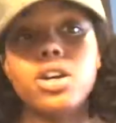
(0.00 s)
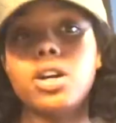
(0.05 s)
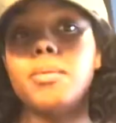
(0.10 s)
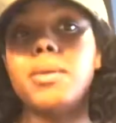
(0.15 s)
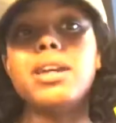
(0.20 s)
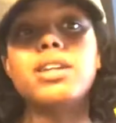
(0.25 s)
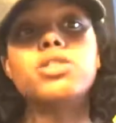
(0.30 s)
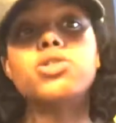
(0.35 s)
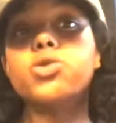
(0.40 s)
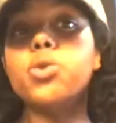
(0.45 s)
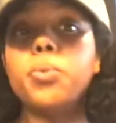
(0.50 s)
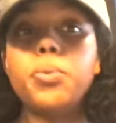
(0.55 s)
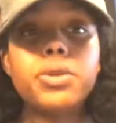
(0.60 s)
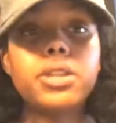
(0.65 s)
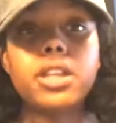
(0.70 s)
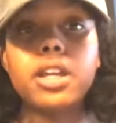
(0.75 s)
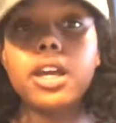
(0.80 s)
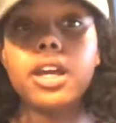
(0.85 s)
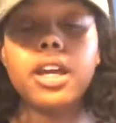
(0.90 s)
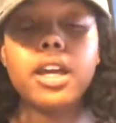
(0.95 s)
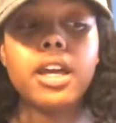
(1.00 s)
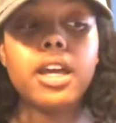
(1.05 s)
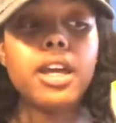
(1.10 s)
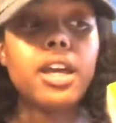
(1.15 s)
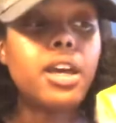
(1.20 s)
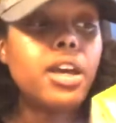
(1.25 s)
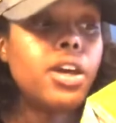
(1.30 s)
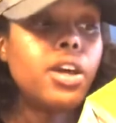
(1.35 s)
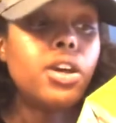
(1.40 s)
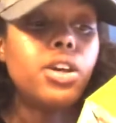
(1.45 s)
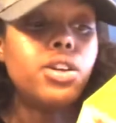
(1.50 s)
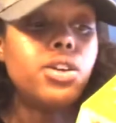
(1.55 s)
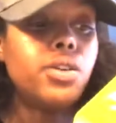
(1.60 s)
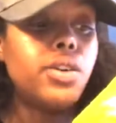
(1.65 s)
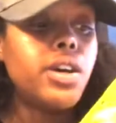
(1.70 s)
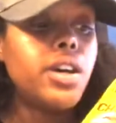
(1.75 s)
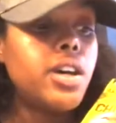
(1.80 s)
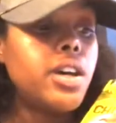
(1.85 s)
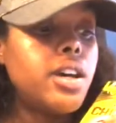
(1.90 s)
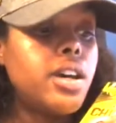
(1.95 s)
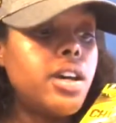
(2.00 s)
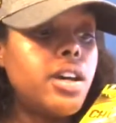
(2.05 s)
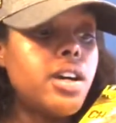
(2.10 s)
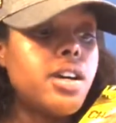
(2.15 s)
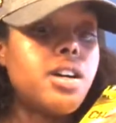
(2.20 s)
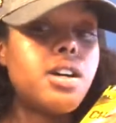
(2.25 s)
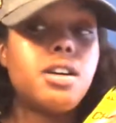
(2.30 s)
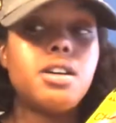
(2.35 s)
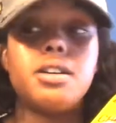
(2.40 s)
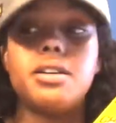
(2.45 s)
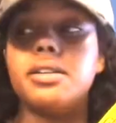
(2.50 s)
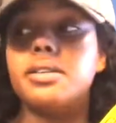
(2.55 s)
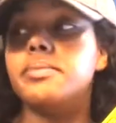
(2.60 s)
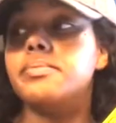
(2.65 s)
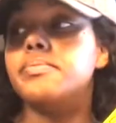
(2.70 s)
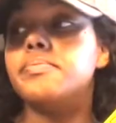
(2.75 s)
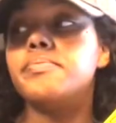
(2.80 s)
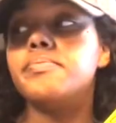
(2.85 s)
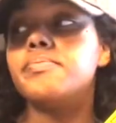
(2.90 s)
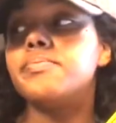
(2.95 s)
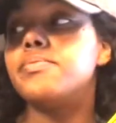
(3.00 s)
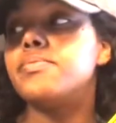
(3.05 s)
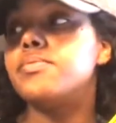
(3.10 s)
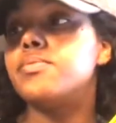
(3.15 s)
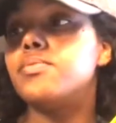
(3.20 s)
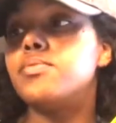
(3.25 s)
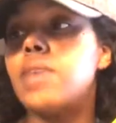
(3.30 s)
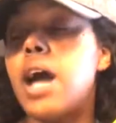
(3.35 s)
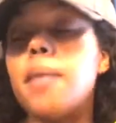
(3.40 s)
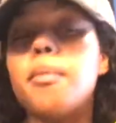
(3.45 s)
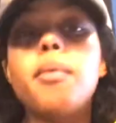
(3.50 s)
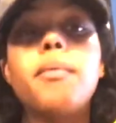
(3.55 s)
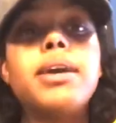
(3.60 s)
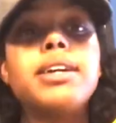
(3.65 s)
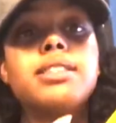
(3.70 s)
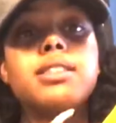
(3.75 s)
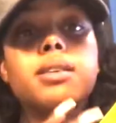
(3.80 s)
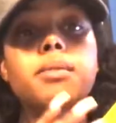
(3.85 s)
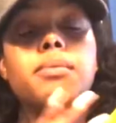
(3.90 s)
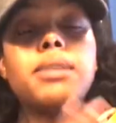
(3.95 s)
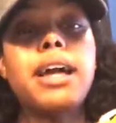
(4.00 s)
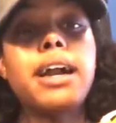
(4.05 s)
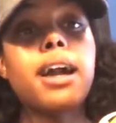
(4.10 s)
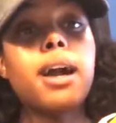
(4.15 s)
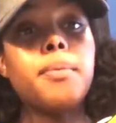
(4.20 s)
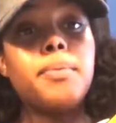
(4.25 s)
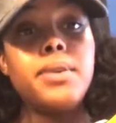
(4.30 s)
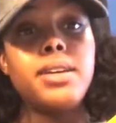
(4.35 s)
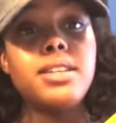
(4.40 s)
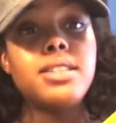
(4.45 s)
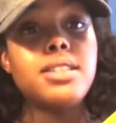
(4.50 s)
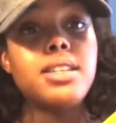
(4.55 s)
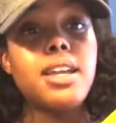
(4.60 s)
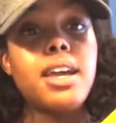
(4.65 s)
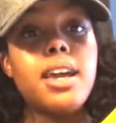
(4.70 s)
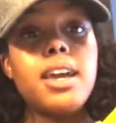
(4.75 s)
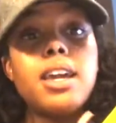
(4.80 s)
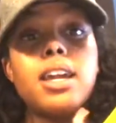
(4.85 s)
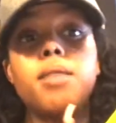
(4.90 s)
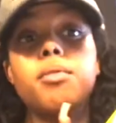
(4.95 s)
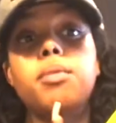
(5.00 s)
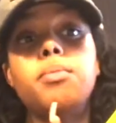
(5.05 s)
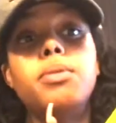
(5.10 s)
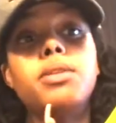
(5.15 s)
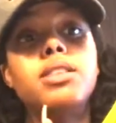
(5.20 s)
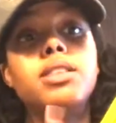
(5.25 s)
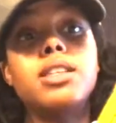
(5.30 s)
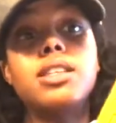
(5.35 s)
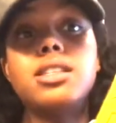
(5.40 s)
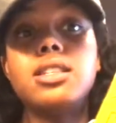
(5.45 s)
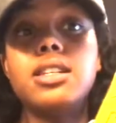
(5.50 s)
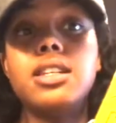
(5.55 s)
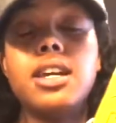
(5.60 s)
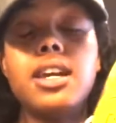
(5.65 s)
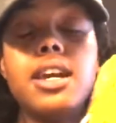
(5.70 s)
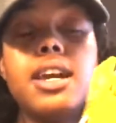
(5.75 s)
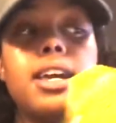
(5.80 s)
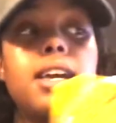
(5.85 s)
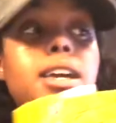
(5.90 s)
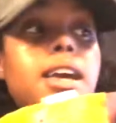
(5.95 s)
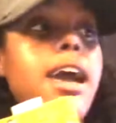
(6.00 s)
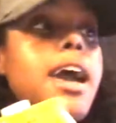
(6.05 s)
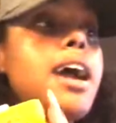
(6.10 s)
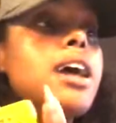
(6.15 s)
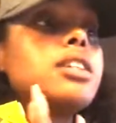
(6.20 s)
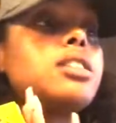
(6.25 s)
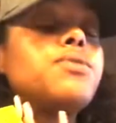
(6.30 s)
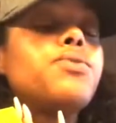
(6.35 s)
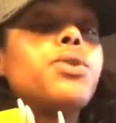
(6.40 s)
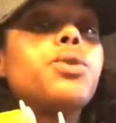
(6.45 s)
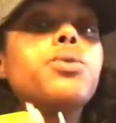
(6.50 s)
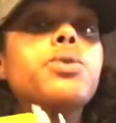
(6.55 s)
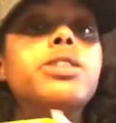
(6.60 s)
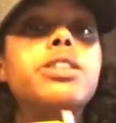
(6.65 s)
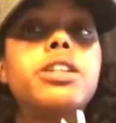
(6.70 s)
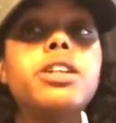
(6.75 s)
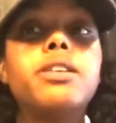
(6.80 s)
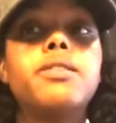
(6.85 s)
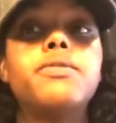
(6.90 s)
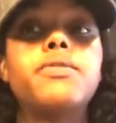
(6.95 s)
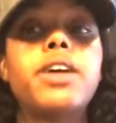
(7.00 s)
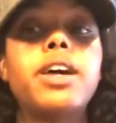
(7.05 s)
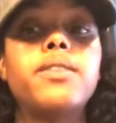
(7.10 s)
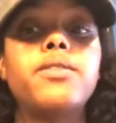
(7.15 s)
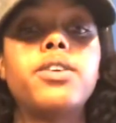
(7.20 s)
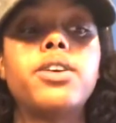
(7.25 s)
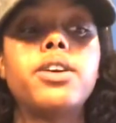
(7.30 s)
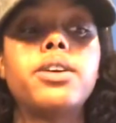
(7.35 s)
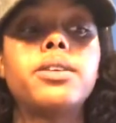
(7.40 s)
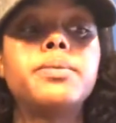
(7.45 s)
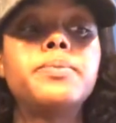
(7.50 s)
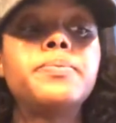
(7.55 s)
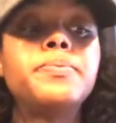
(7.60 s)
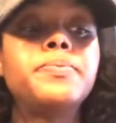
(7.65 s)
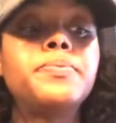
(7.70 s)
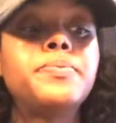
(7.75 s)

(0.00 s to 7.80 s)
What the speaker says: You can make soup with it. You could, I'm gonna make some black eyed peas today and I'm gonna put this in there. It adds for really good flavor.